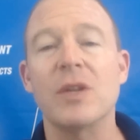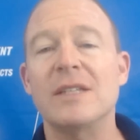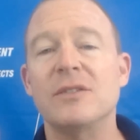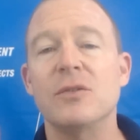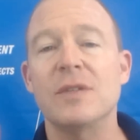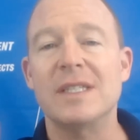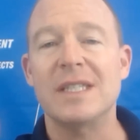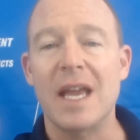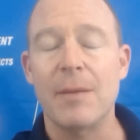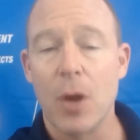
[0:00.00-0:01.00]
So let's do the
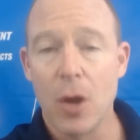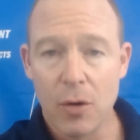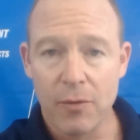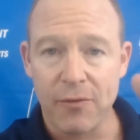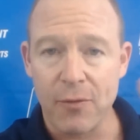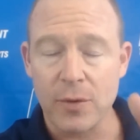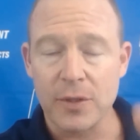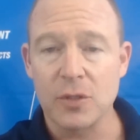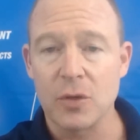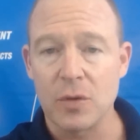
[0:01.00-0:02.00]
same
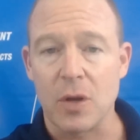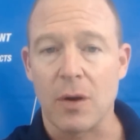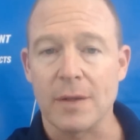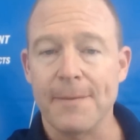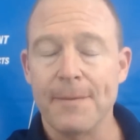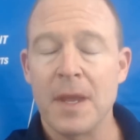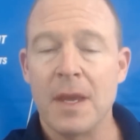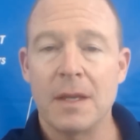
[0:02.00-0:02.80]
for the two guards.